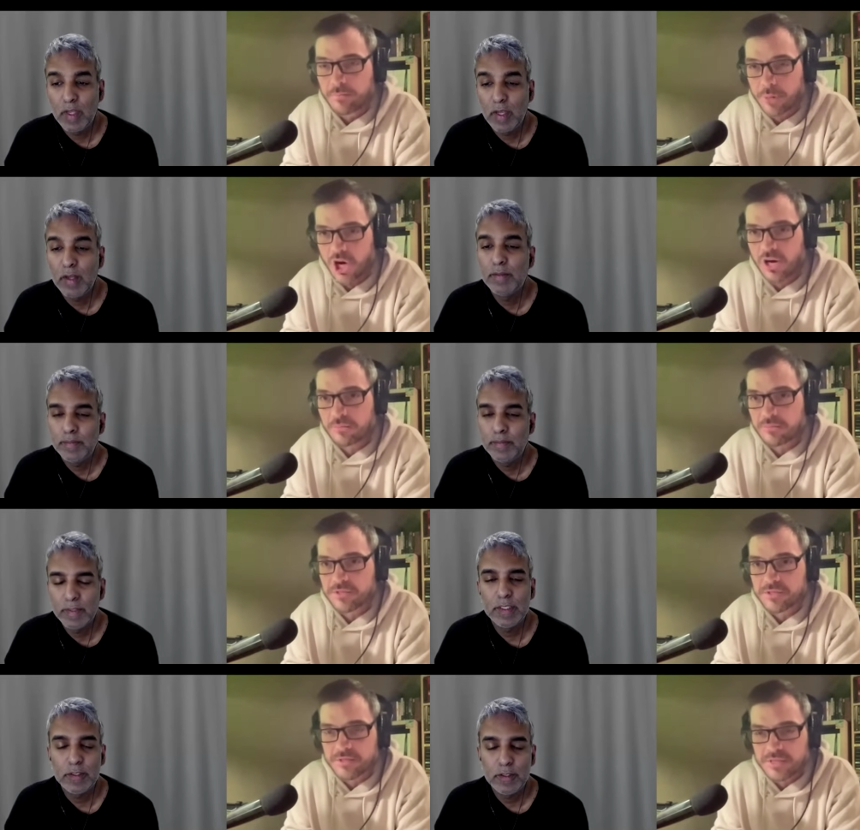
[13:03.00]
Speaker 1: yeah,
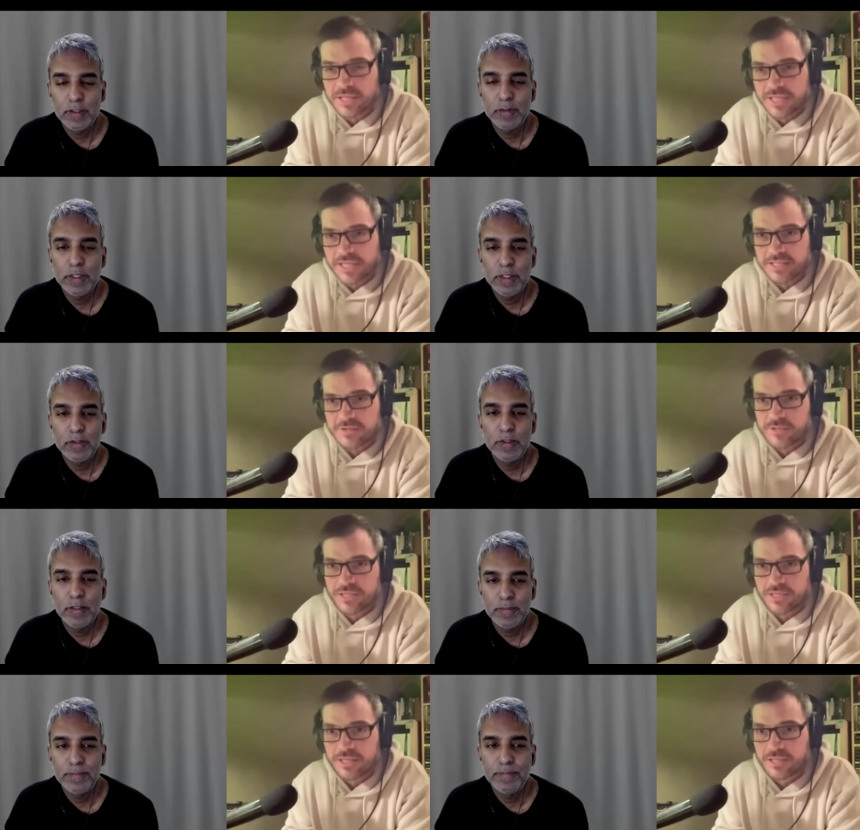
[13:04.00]
bombs to that.
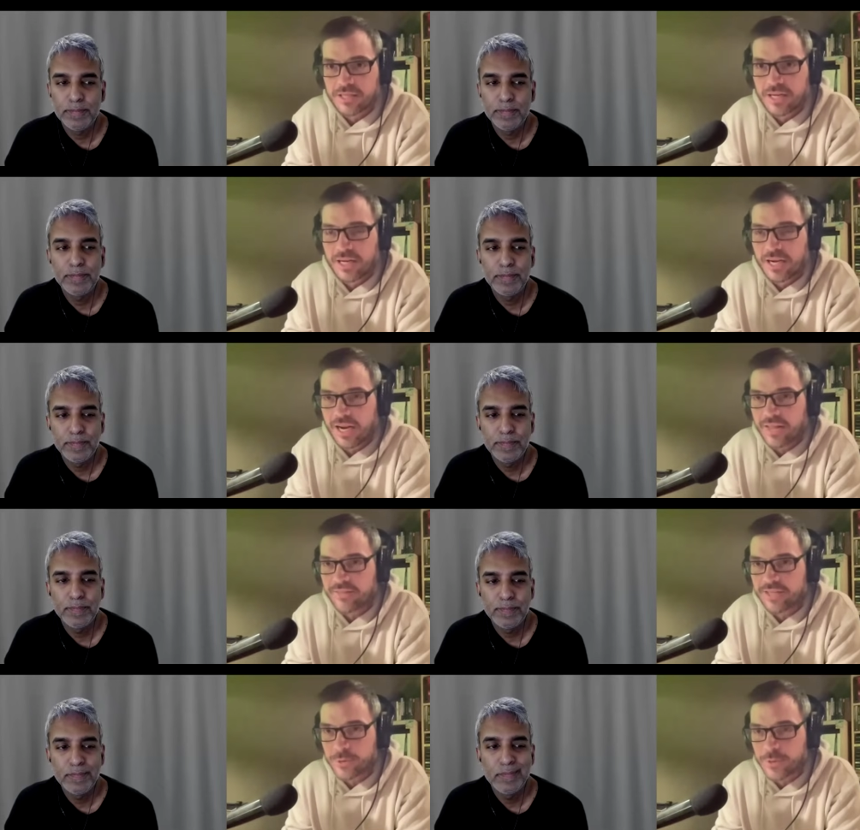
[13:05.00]
Israel,
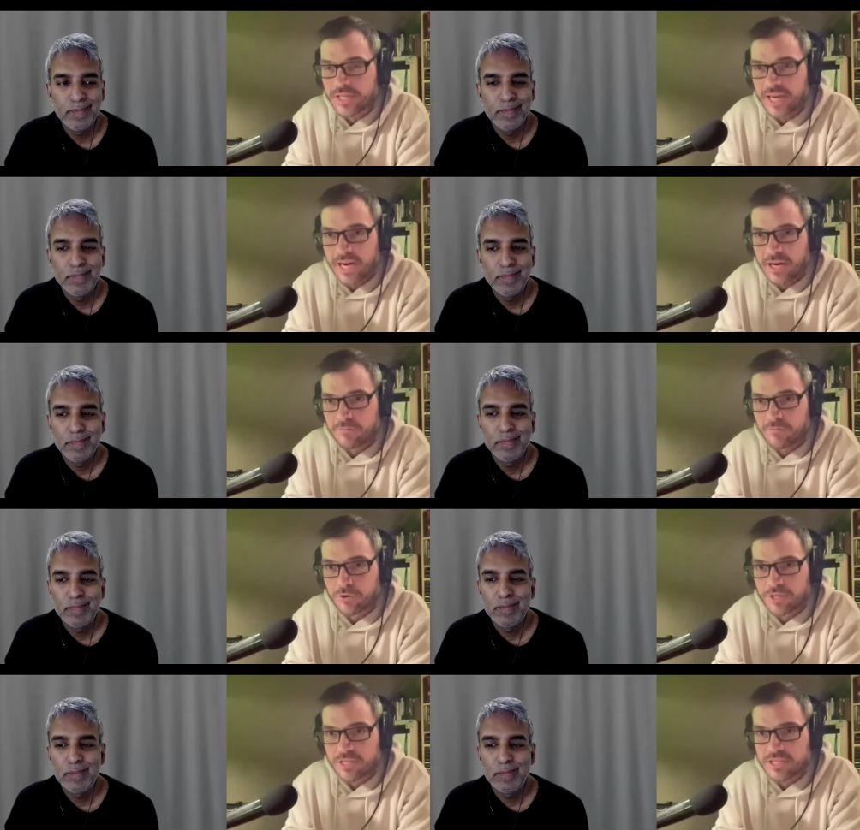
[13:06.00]
and the Israeli Air
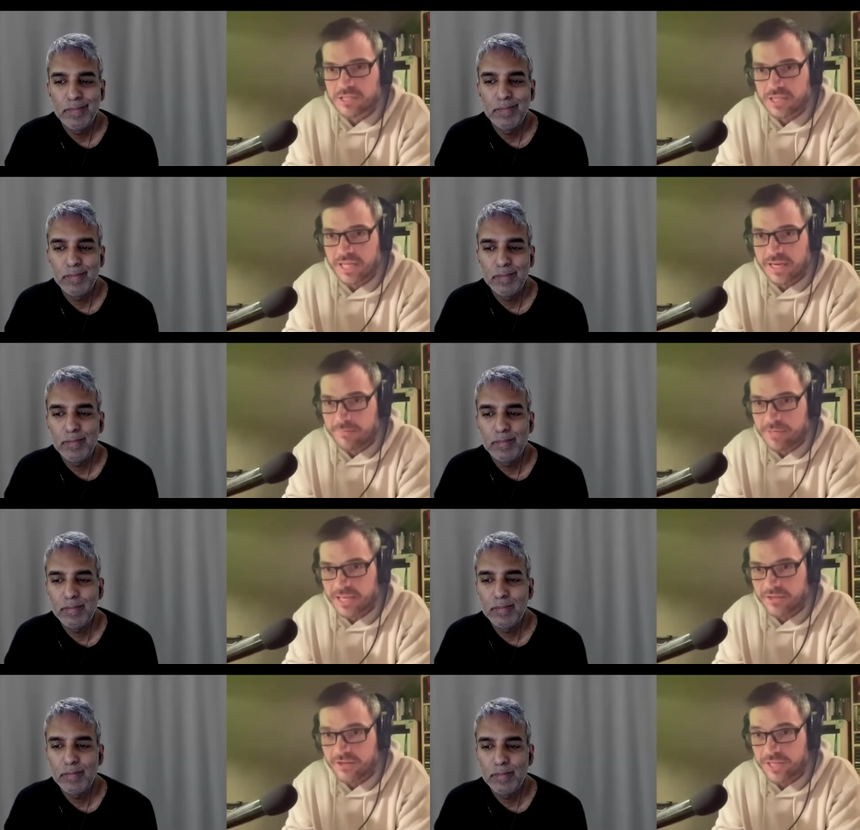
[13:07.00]
Force claimed
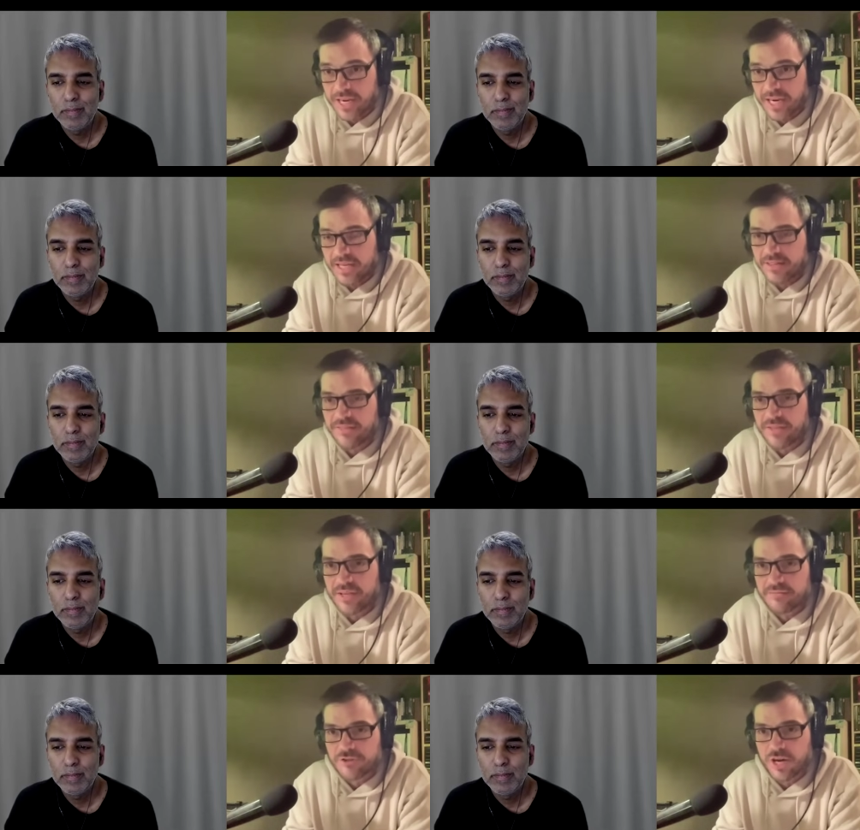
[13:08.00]
the other day that
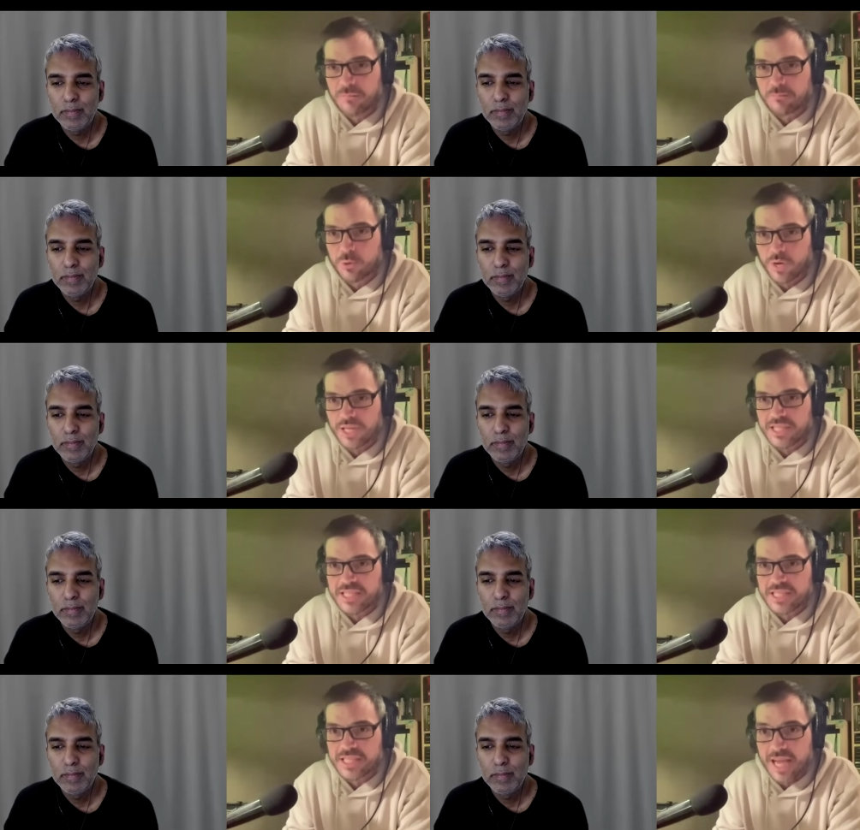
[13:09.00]
they have dropped
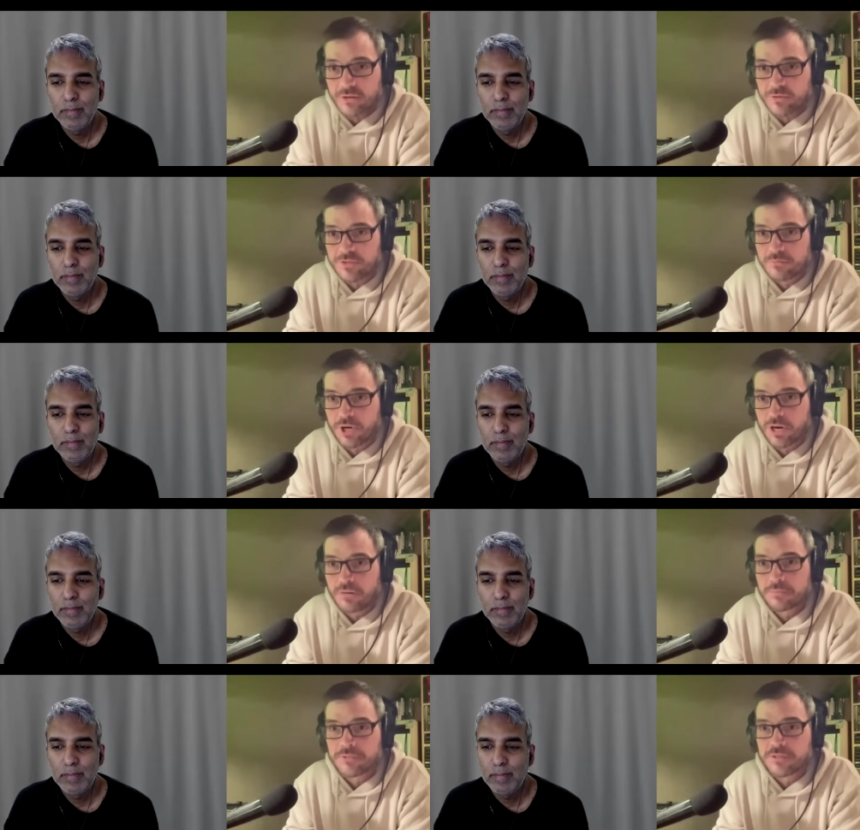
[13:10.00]
26,000
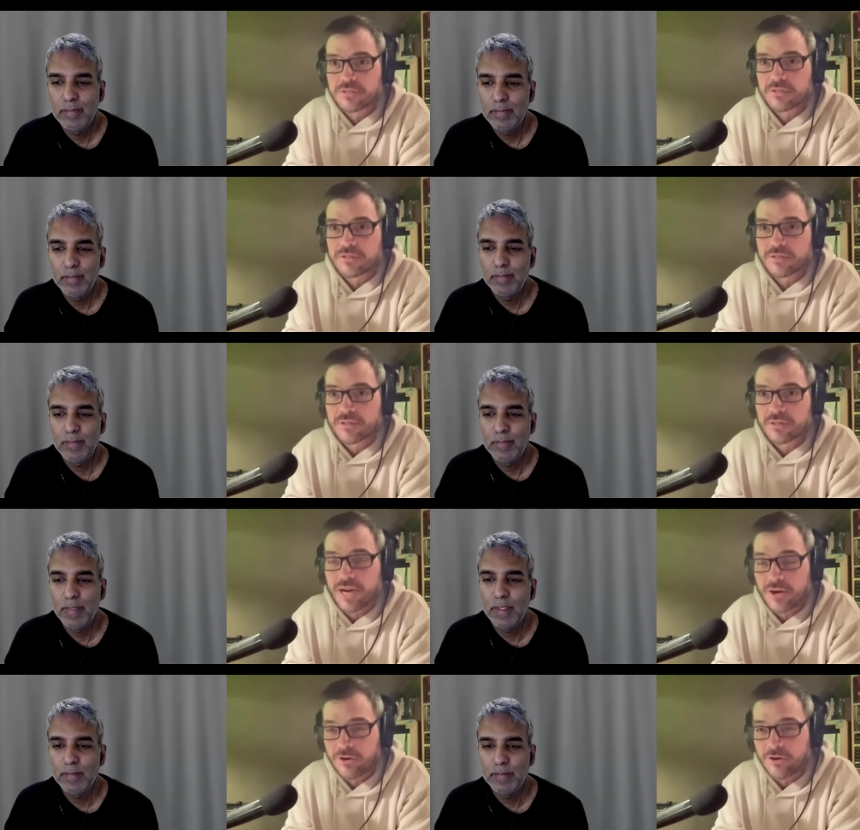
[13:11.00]
bombs
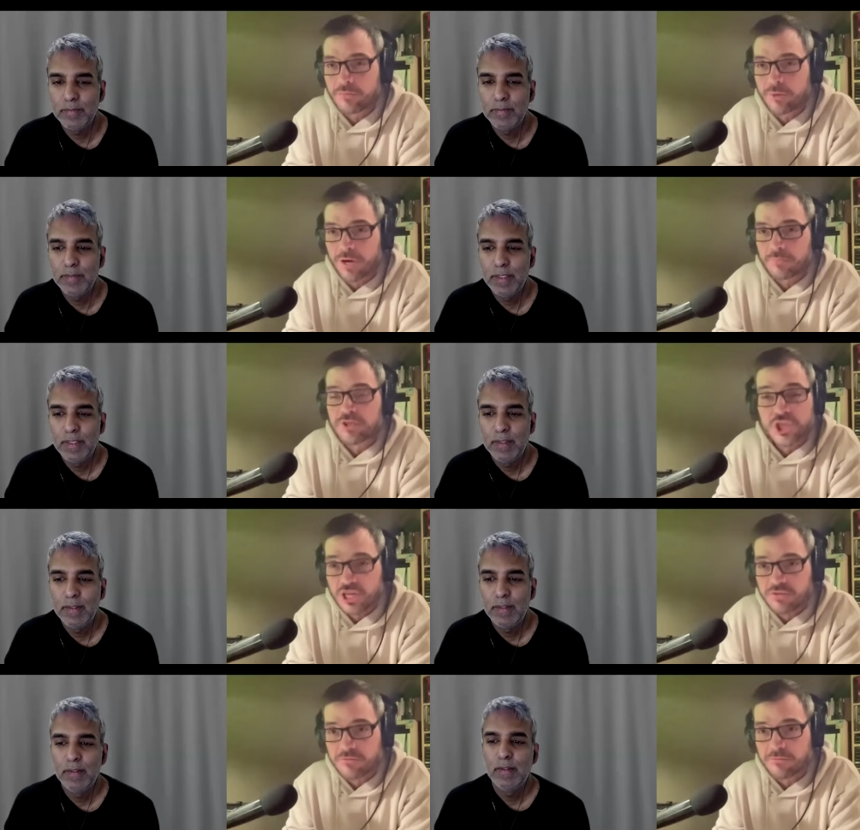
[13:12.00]
Hmm. aerial bombs
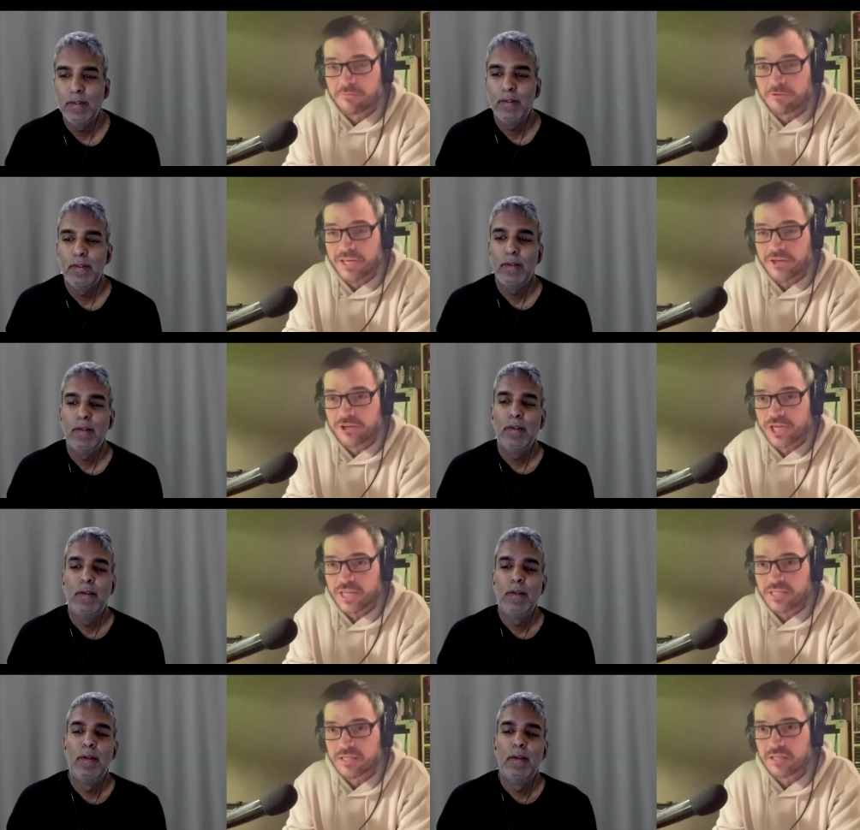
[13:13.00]
just from fighter
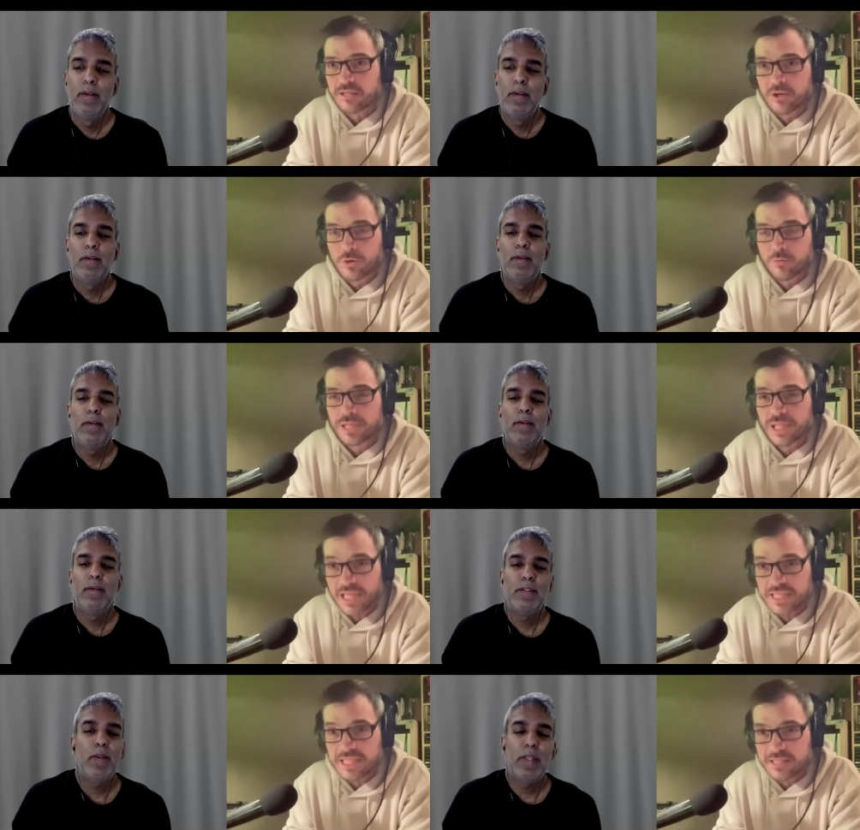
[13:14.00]
jets alone
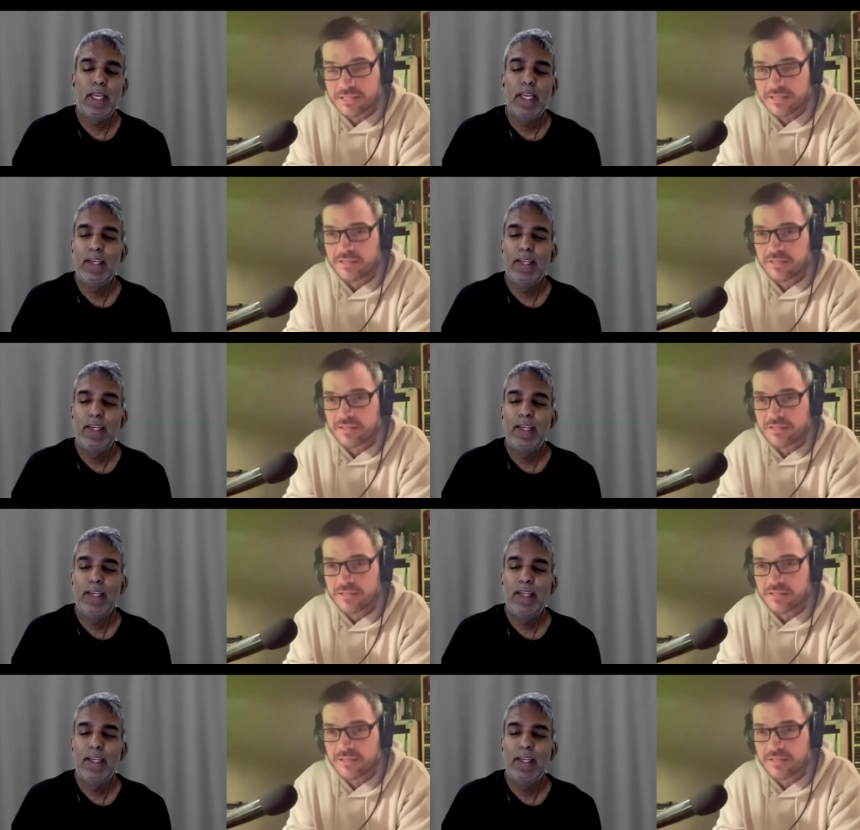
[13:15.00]
plus so they